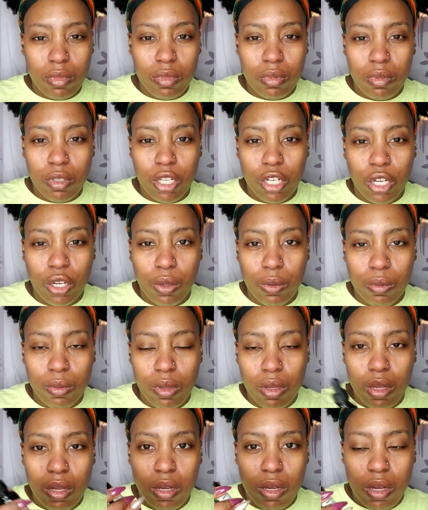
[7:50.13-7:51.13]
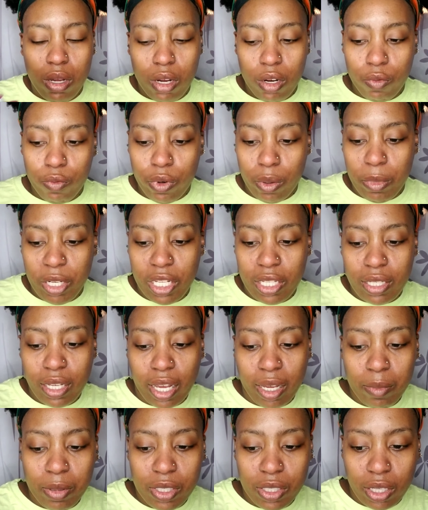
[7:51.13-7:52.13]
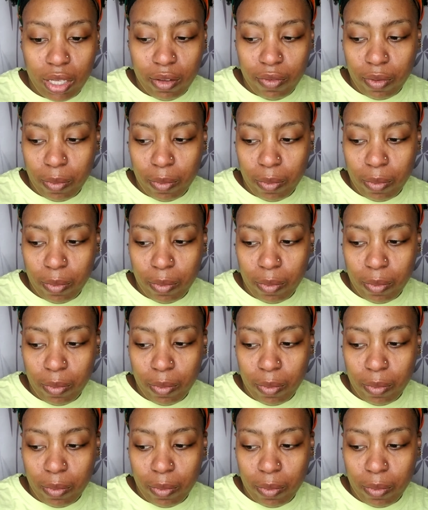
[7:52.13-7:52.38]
you know, remedy type stuff.